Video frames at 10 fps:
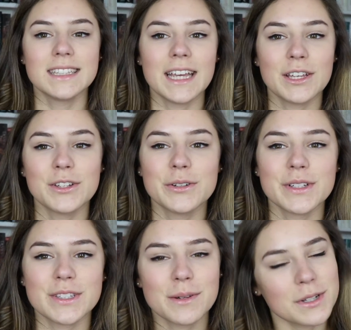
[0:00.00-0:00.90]
Thank
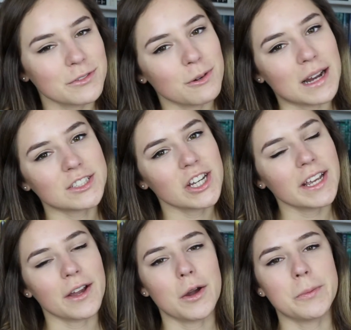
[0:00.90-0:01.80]
you so much for
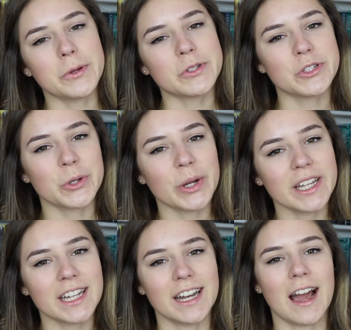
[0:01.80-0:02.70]
watching. I hope you
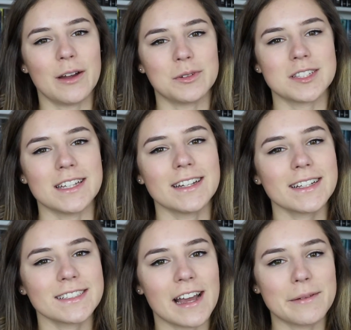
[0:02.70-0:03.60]
enjoyed and I will see you
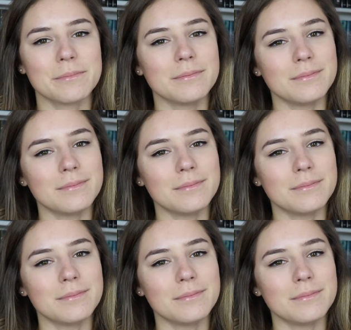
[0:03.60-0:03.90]
next time.